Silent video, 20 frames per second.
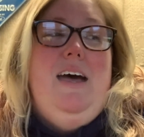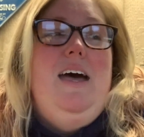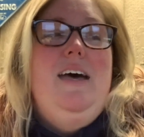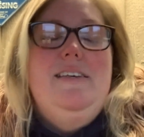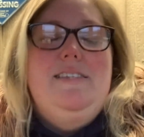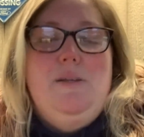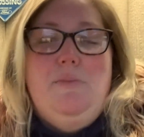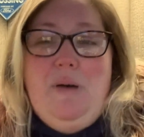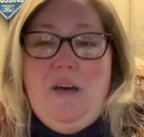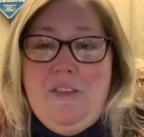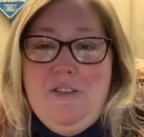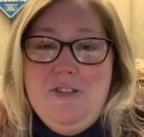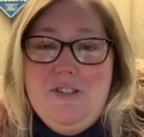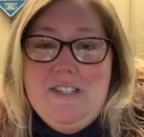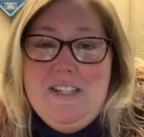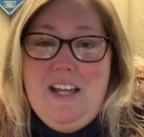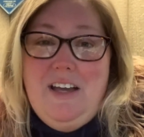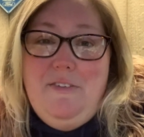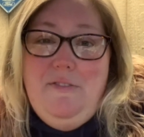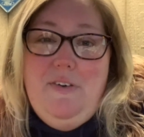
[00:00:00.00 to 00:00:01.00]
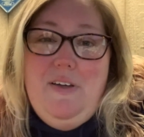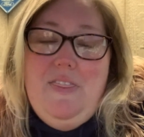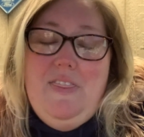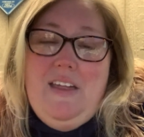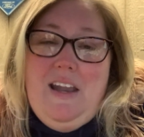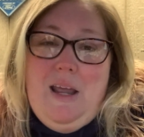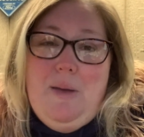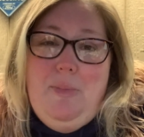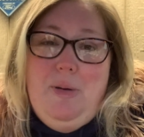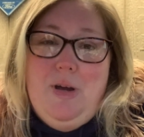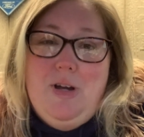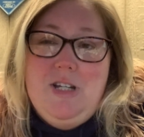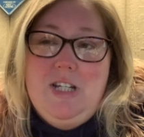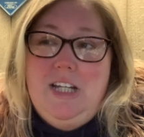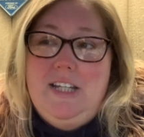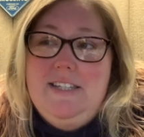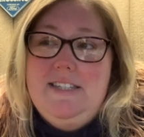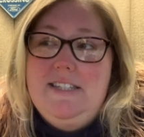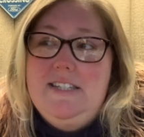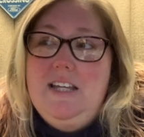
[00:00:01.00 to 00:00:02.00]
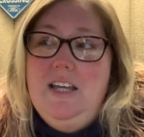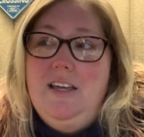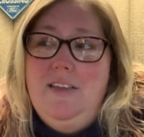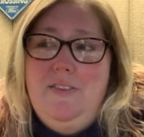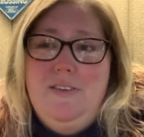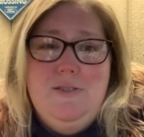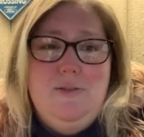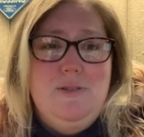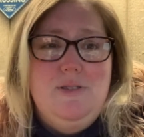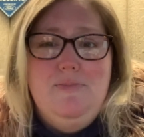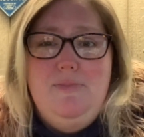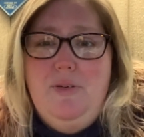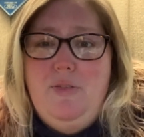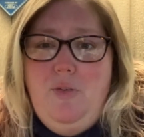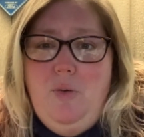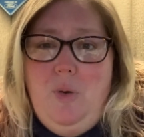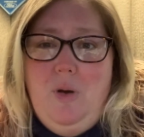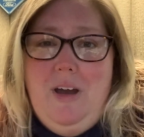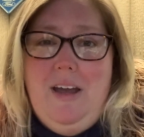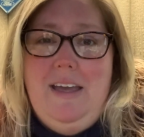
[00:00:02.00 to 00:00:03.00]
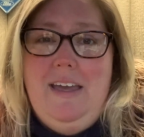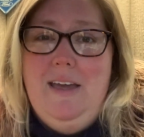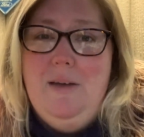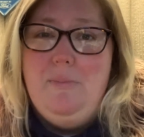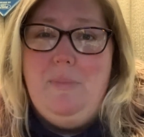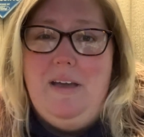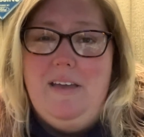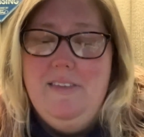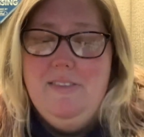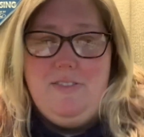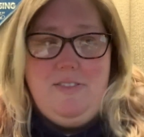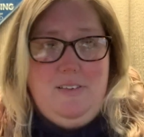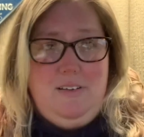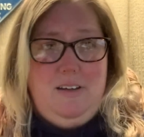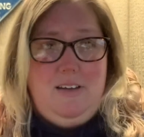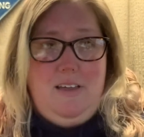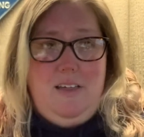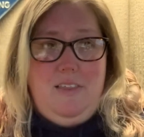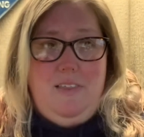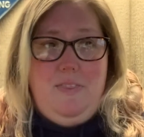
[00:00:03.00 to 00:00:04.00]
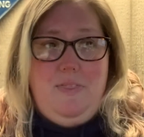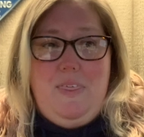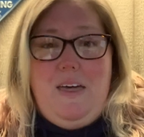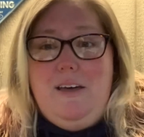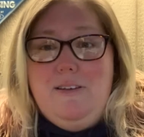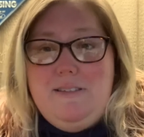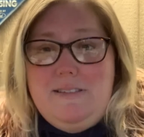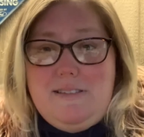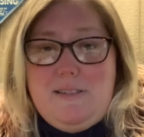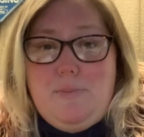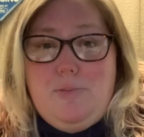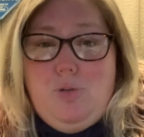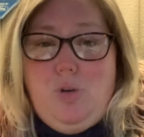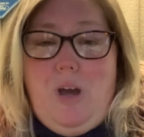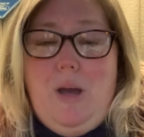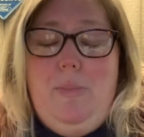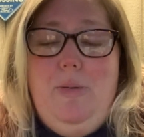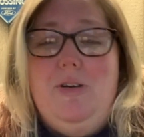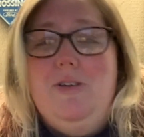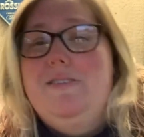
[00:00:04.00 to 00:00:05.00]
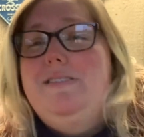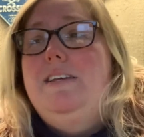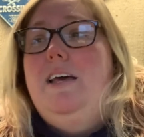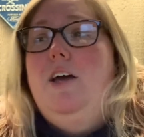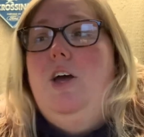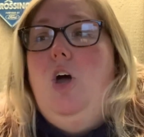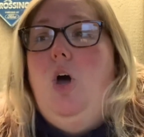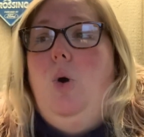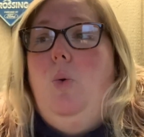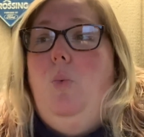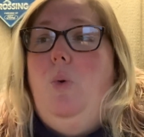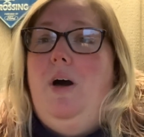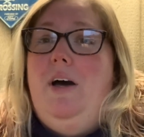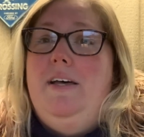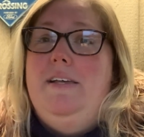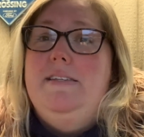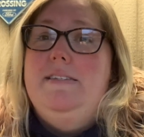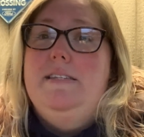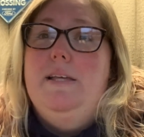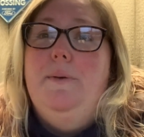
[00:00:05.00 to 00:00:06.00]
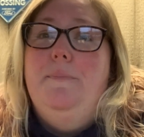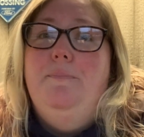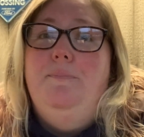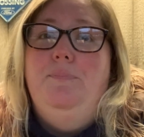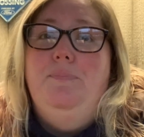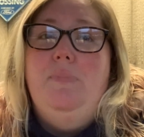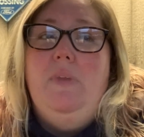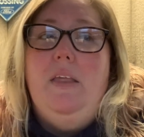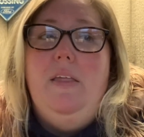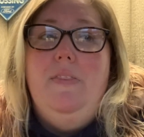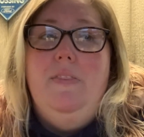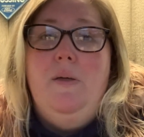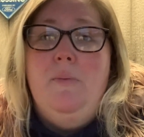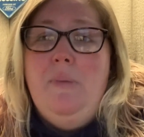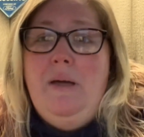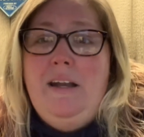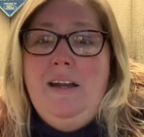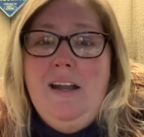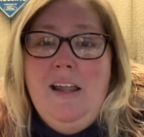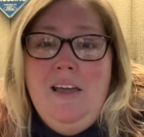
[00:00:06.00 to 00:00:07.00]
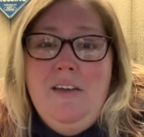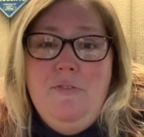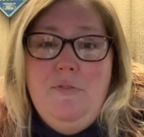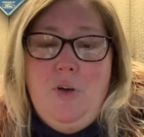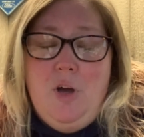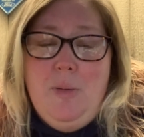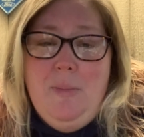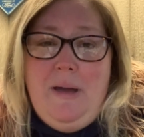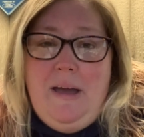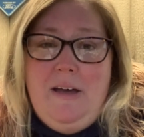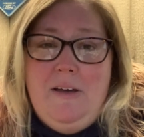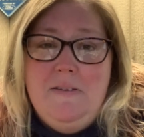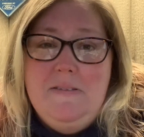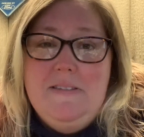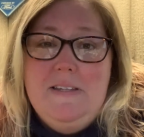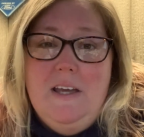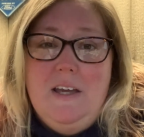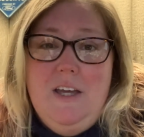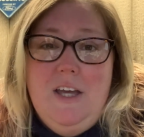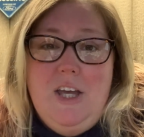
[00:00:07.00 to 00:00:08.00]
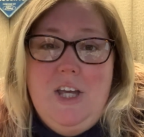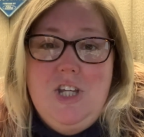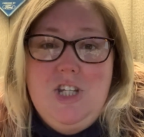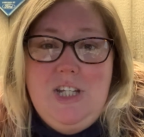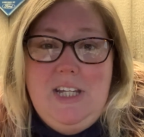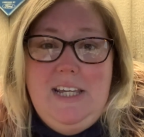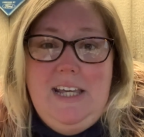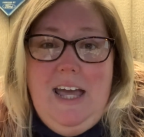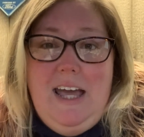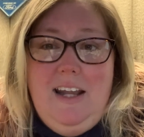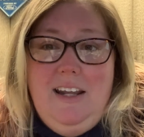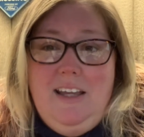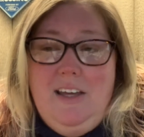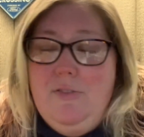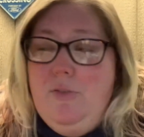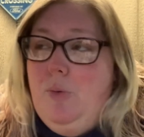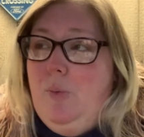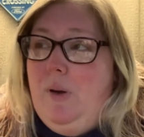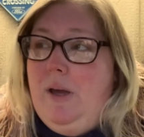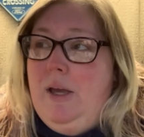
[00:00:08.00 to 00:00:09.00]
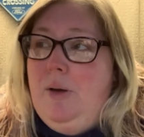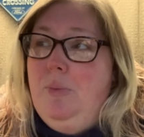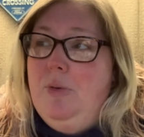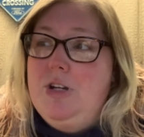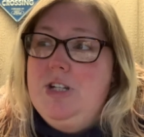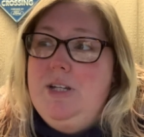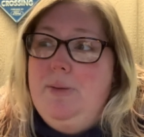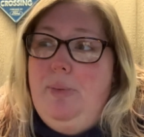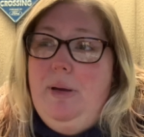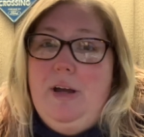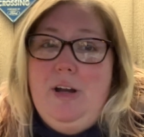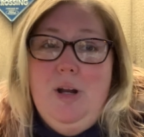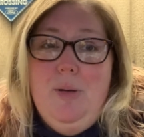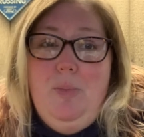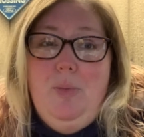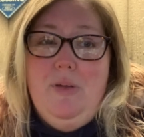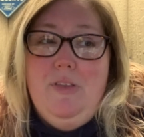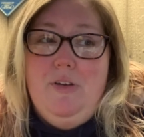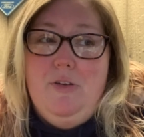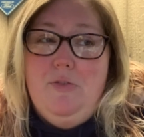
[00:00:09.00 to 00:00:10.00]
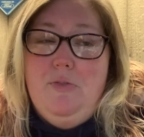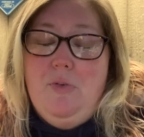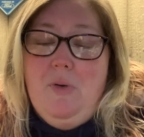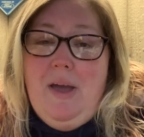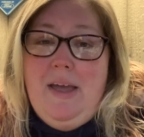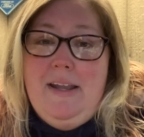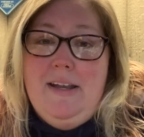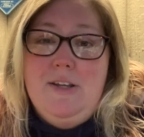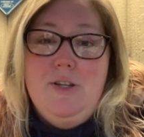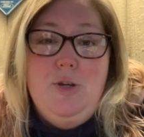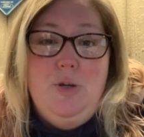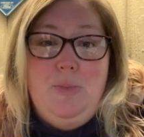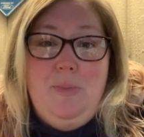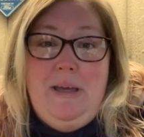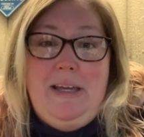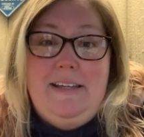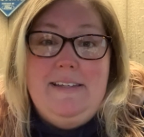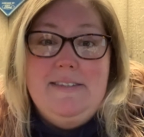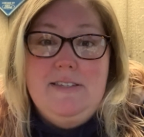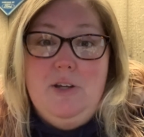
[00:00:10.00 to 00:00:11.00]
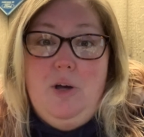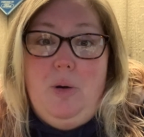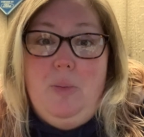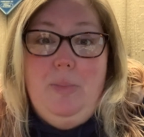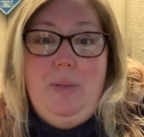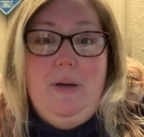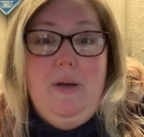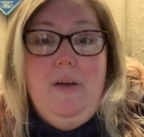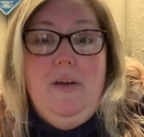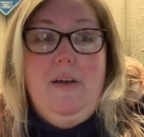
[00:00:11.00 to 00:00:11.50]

Some other stuff that I purchased, this is before I hit my 1,000 subscribers, was the Mennonite Farmhouse. She had a giveaway where she paired up with her friend who makes soap.